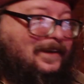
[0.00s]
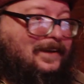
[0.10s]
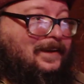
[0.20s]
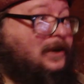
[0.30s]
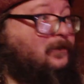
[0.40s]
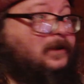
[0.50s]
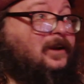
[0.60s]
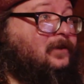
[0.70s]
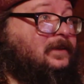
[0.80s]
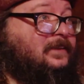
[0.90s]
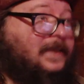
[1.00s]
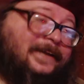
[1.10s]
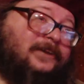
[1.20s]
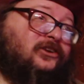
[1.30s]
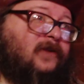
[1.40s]
here we go with
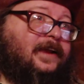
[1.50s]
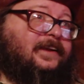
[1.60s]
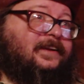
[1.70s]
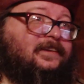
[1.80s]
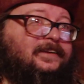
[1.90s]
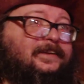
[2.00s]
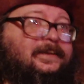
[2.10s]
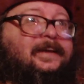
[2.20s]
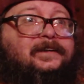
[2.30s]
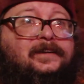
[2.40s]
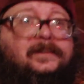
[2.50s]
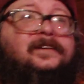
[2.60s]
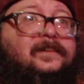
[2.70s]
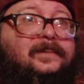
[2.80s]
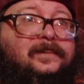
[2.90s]
Kid Dracula again,
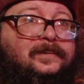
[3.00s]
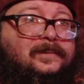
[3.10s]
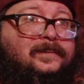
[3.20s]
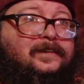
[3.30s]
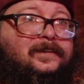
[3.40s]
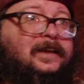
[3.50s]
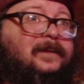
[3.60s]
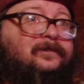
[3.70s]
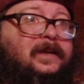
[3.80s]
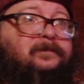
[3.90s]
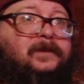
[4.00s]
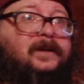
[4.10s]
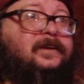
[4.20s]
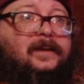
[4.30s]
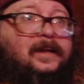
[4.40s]
a game made by
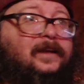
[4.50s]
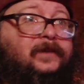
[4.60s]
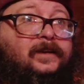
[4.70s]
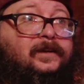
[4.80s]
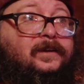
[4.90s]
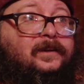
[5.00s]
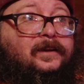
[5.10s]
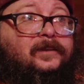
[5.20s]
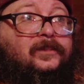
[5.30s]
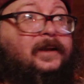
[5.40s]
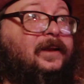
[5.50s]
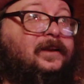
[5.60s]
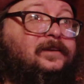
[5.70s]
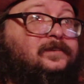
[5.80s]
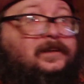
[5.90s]
Konami that
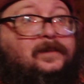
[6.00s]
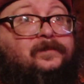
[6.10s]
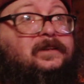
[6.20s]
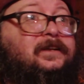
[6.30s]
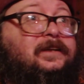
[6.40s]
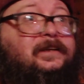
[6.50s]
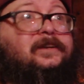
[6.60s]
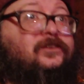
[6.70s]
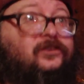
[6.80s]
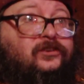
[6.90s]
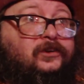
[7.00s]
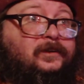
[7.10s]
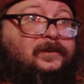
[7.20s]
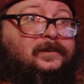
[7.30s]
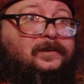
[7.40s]
has some lineage
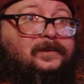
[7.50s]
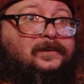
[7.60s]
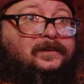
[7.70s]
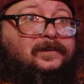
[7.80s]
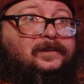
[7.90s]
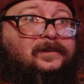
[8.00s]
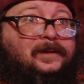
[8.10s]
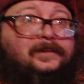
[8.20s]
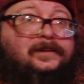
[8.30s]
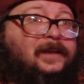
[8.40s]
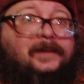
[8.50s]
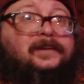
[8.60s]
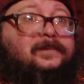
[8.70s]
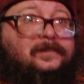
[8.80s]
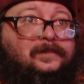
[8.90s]
and
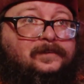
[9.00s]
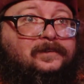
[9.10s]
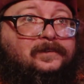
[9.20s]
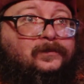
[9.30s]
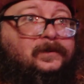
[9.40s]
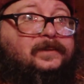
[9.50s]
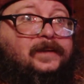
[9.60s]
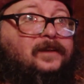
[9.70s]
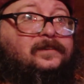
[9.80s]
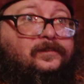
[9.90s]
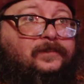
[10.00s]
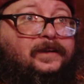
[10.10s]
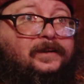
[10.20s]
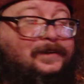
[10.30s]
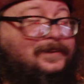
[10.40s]
canon with
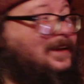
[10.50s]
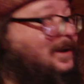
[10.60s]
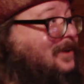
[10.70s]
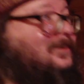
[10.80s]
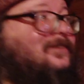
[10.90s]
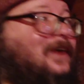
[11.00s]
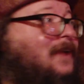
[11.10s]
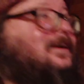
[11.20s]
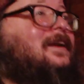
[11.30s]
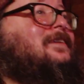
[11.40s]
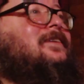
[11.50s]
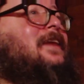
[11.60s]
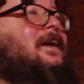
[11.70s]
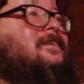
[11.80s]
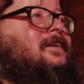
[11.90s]
Castlevania. Now, why would I do
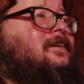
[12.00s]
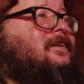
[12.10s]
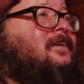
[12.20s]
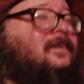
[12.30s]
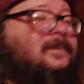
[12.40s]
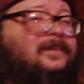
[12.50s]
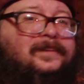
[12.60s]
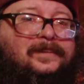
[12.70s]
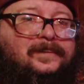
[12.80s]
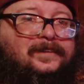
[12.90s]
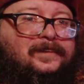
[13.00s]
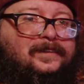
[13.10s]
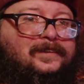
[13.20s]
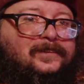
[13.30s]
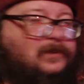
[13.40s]
that to you?
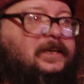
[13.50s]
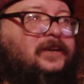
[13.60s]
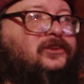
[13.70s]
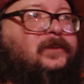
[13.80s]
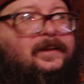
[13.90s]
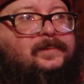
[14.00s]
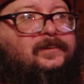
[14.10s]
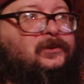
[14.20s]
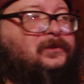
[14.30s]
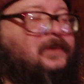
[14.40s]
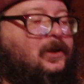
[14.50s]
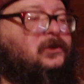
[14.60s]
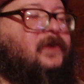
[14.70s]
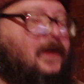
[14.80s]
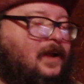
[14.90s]
am I going to do that to you? No,
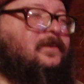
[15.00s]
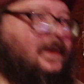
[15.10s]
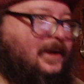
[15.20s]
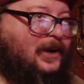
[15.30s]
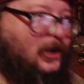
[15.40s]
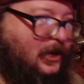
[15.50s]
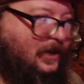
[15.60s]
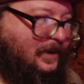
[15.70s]
you come here